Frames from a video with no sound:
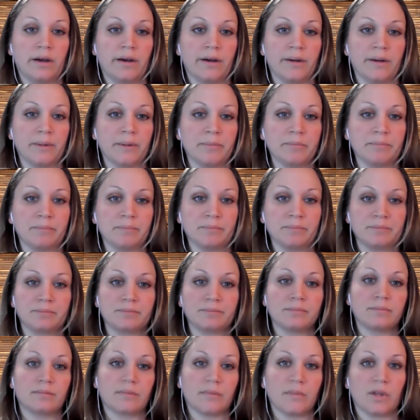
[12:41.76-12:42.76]

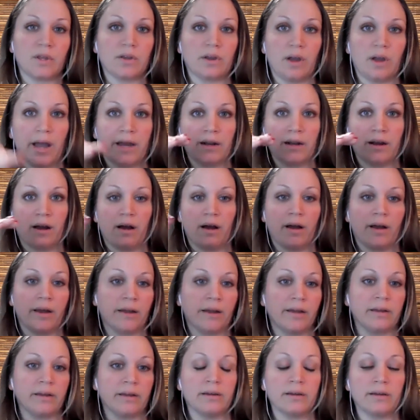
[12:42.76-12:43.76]
eye to
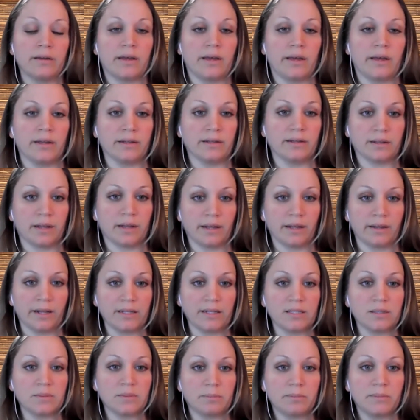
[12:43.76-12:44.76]
eye, and
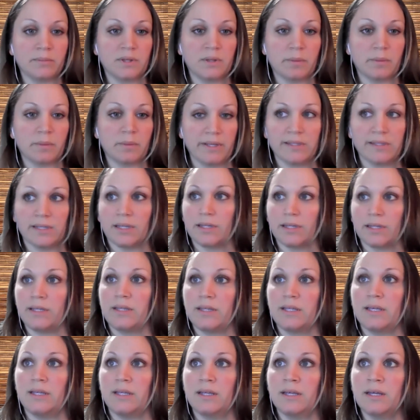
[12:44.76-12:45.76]
that's
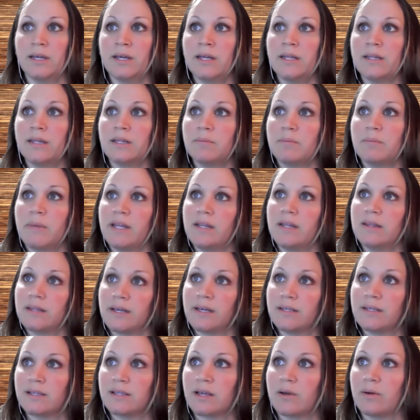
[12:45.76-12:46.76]
basically the main
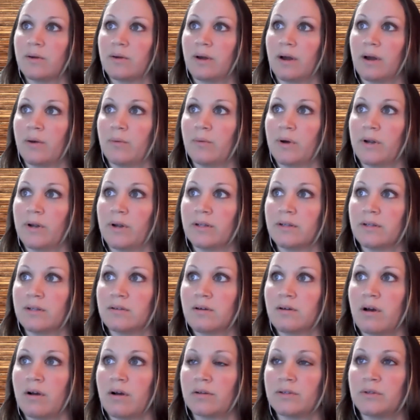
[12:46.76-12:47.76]
things I wanted
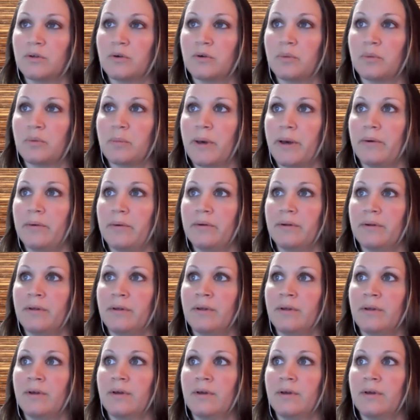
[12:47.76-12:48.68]
to talk to you about.